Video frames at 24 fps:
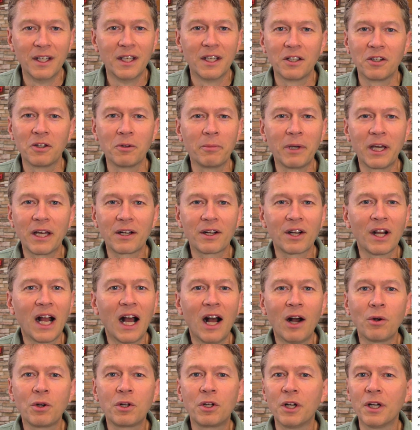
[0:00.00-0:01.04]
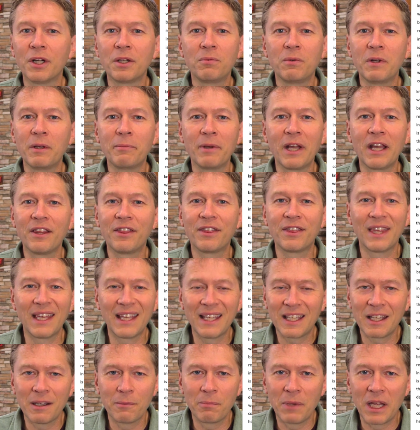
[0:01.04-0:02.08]
No matter how good we may
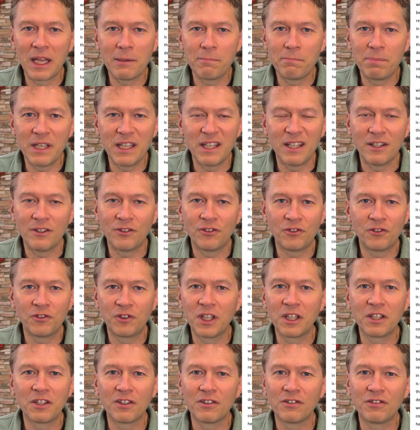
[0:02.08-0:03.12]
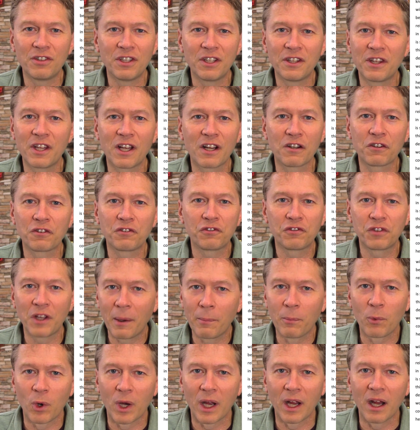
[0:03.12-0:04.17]
think it may be, sin is in there
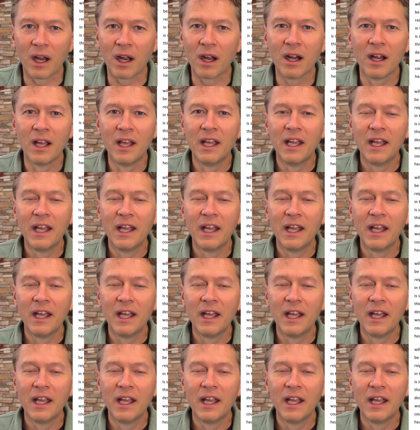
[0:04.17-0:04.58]
somewhere.